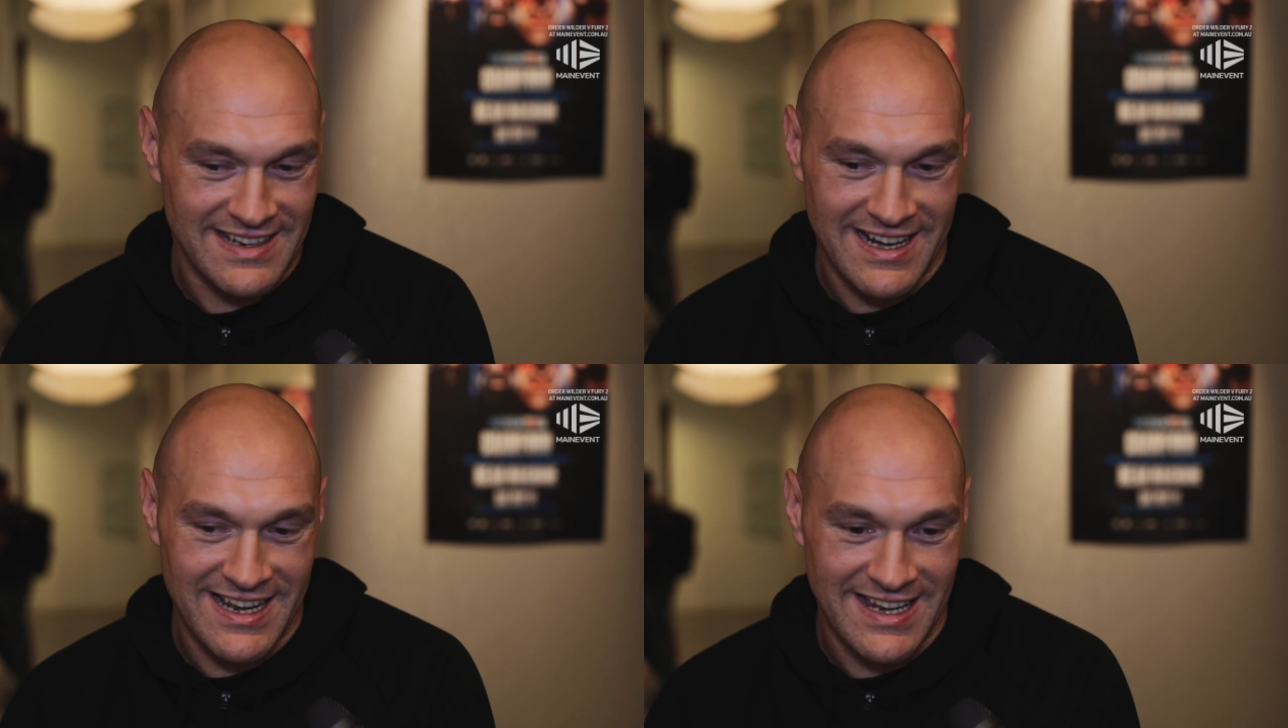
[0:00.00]
and
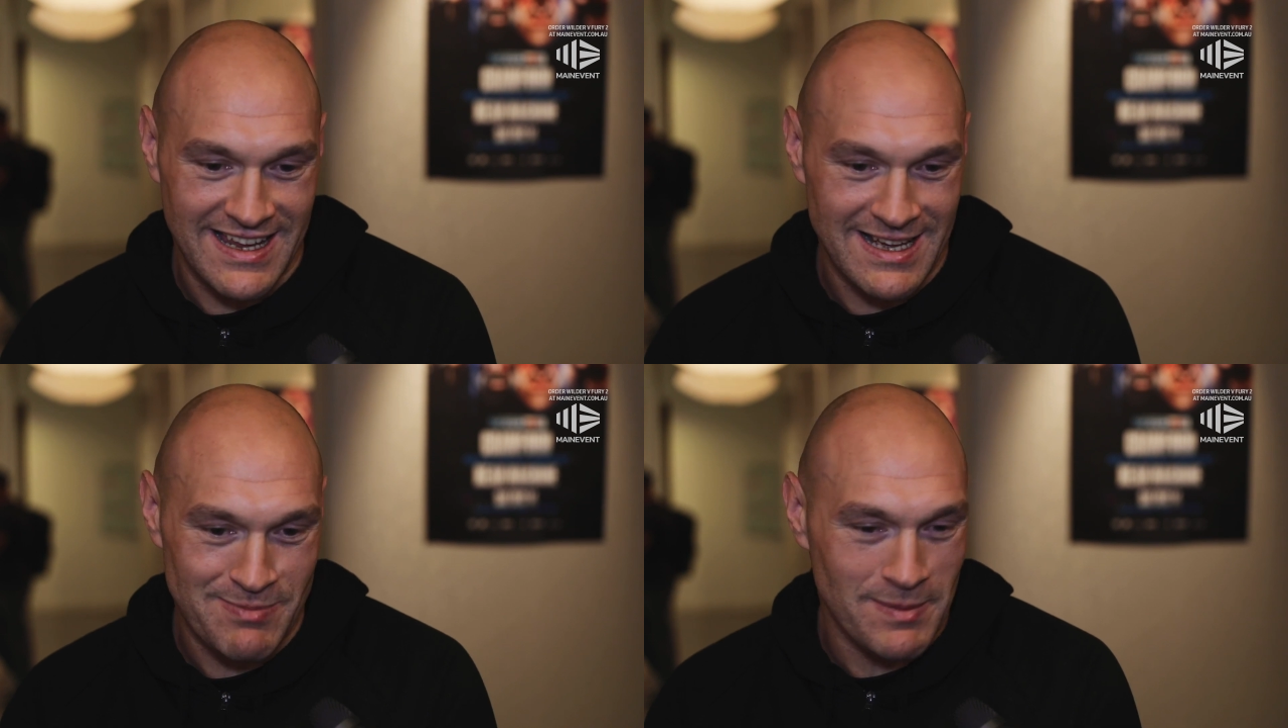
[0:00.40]
then
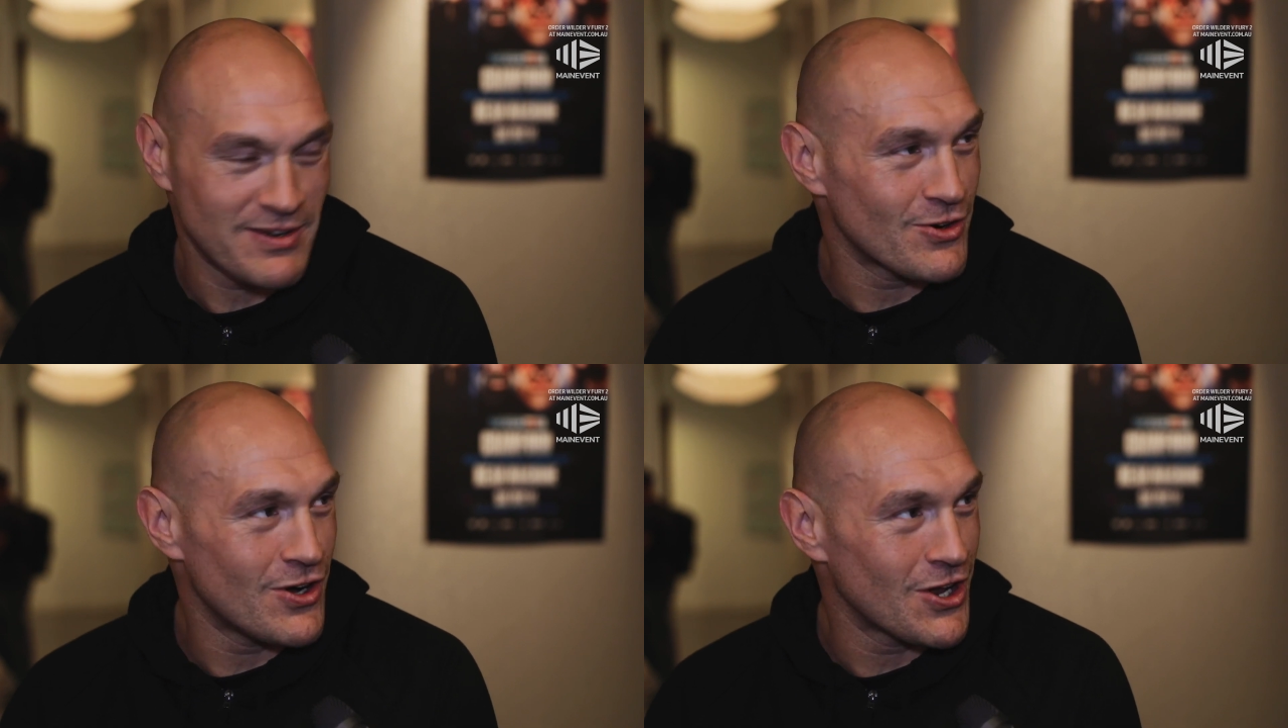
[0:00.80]
I'll
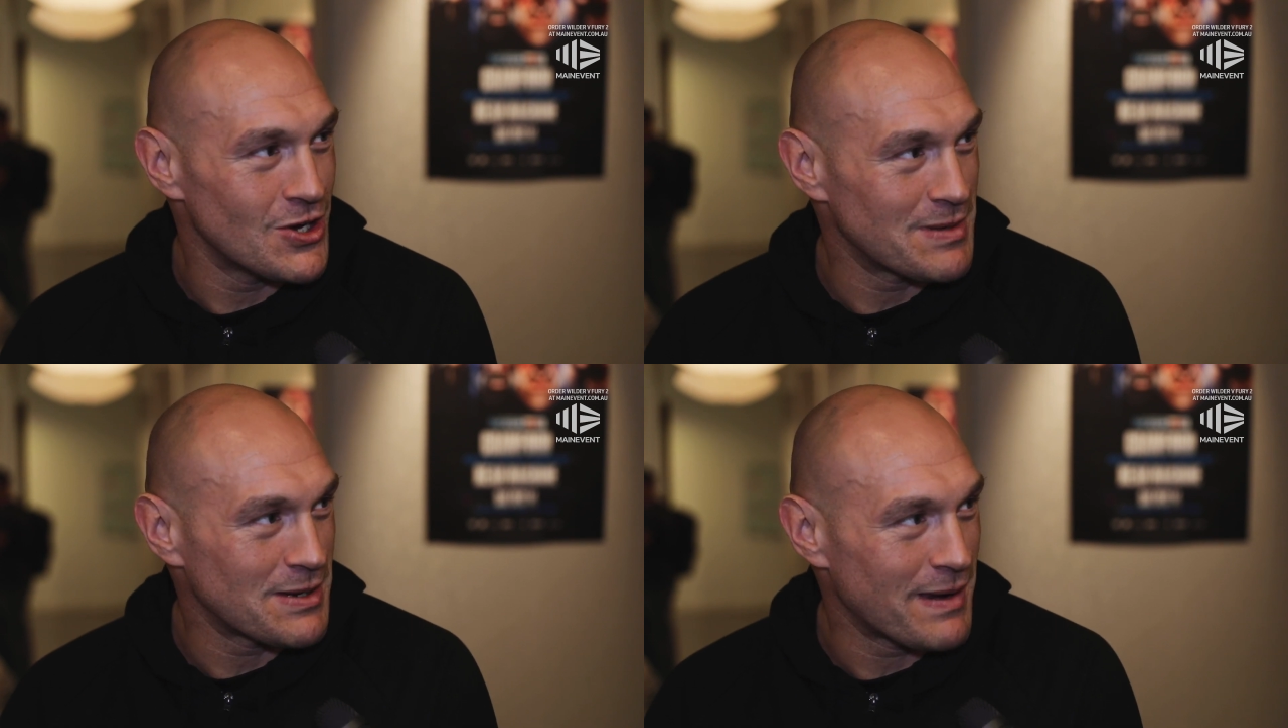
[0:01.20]
probably crawl
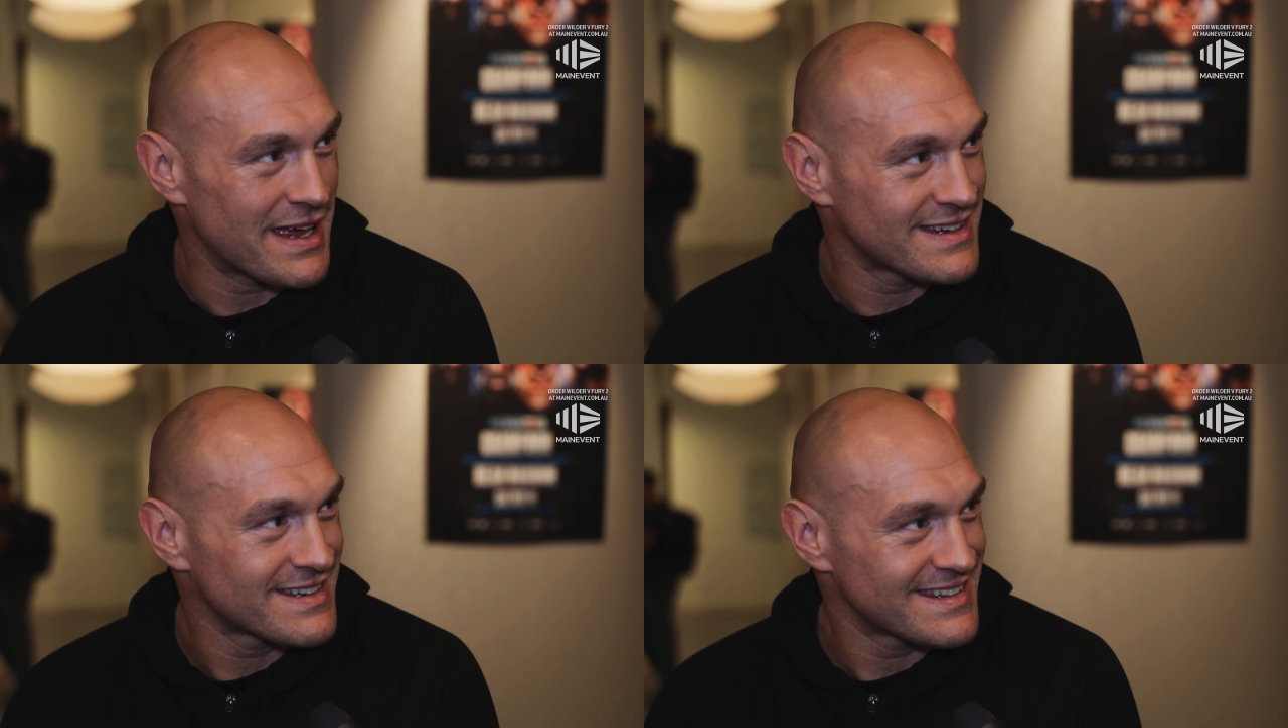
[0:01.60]
home on the
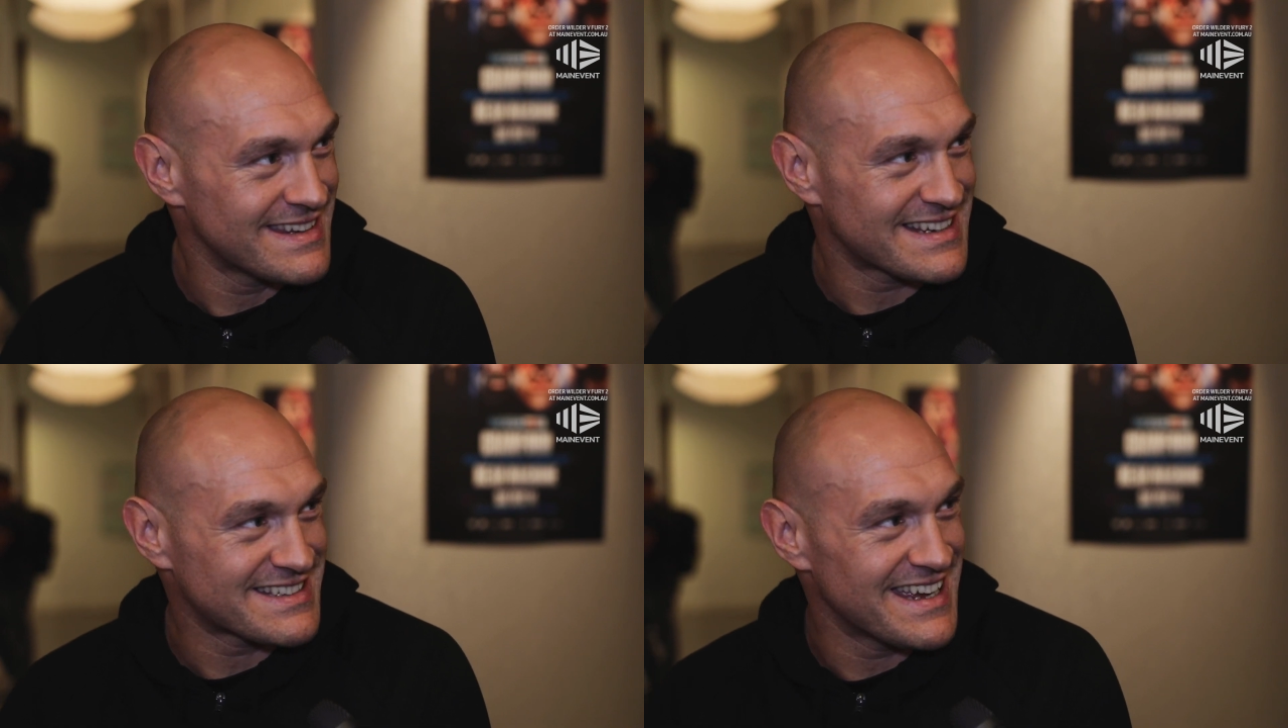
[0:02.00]
plane
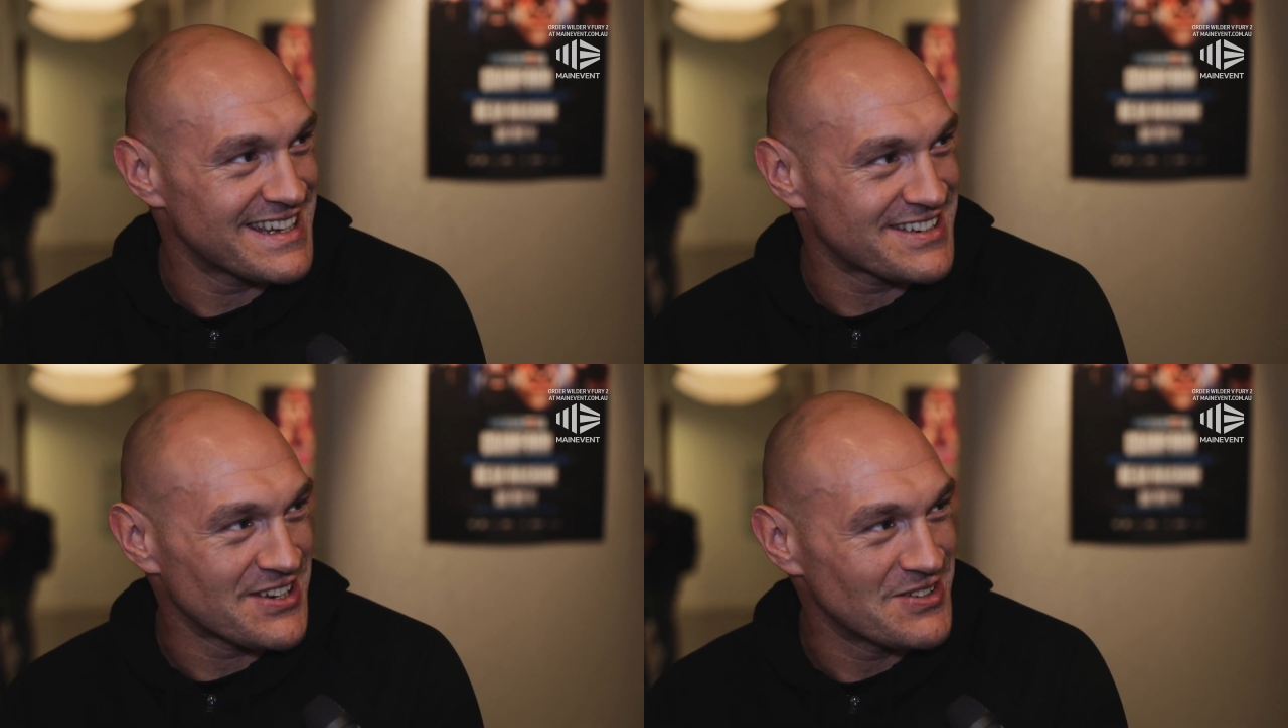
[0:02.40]
next day
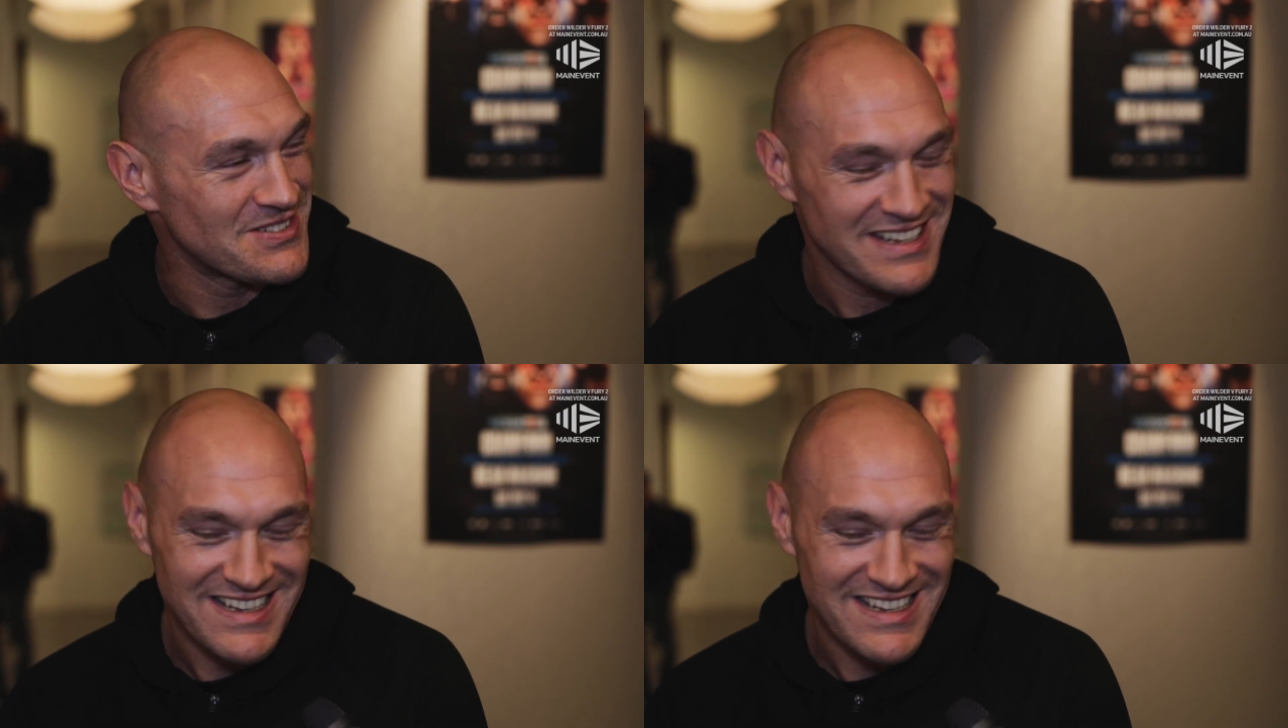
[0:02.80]
at 2.